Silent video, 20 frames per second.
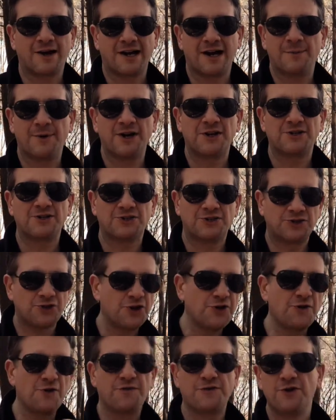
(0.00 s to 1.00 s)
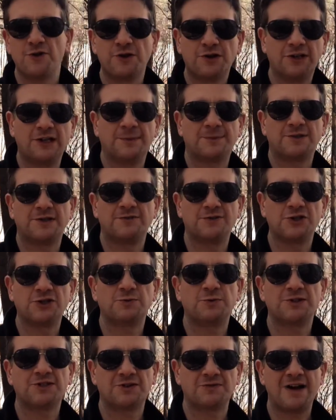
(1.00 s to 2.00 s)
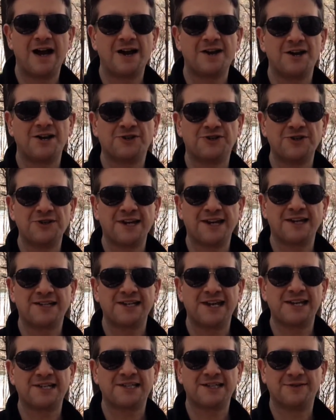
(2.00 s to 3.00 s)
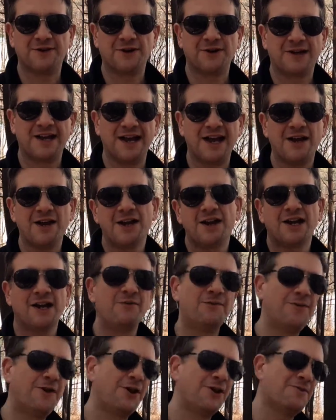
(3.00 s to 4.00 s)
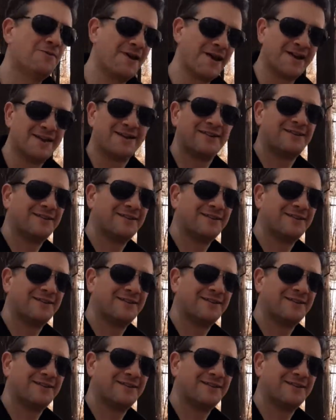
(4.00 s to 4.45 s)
I'm gonna show you a few clips of just what's around here so you can get a taste of it, okay? Come follow me.